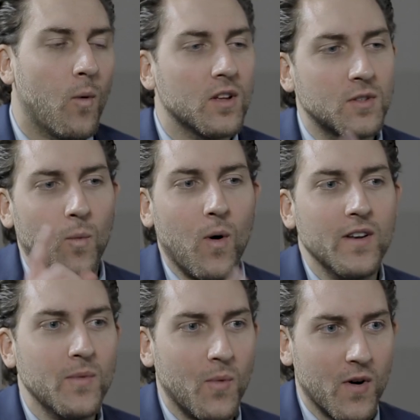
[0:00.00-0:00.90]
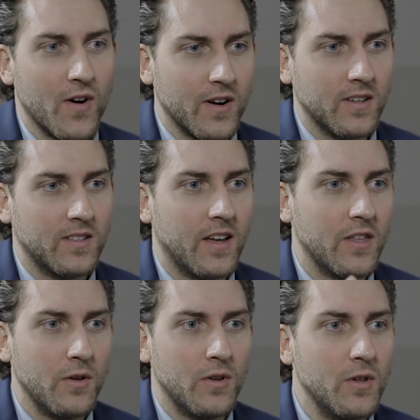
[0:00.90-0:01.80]
What's one word that
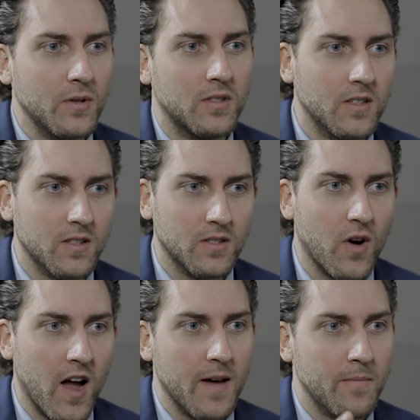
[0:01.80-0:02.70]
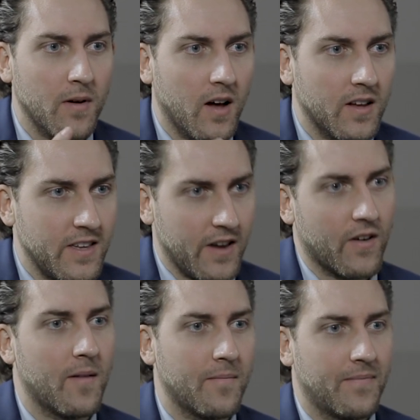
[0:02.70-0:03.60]
you'd use to describe uh,
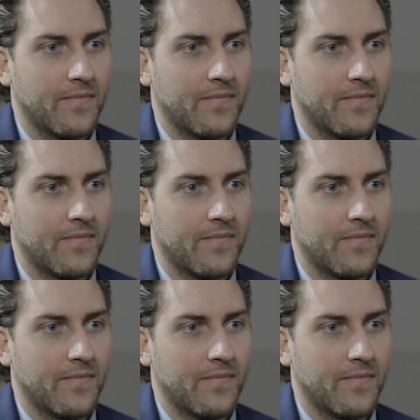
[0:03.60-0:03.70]
Year Up?